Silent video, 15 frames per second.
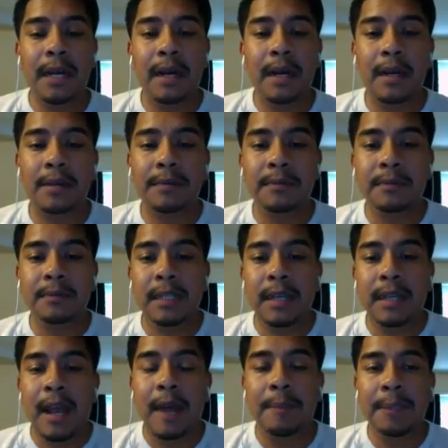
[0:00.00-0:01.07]

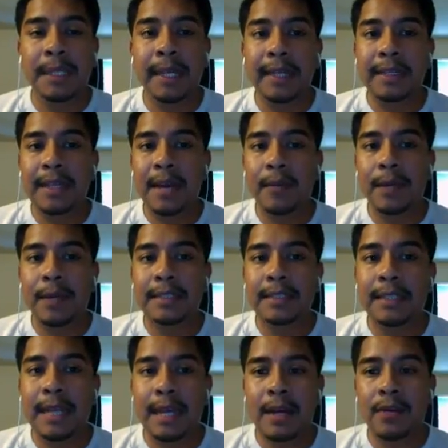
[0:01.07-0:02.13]
a plane that went
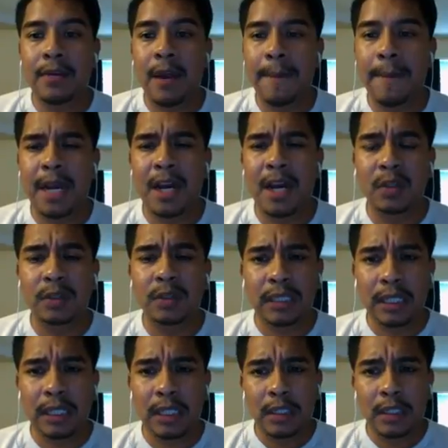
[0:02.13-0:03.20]
down about
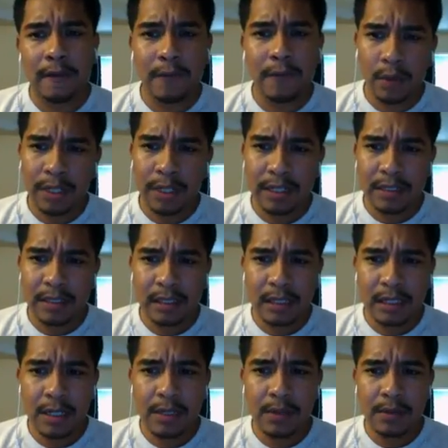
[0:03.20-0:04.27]
4 years
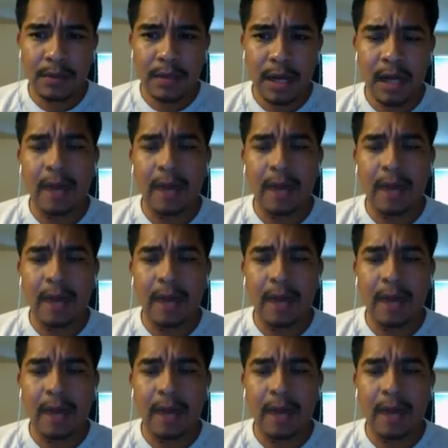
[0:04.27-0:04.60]
ago,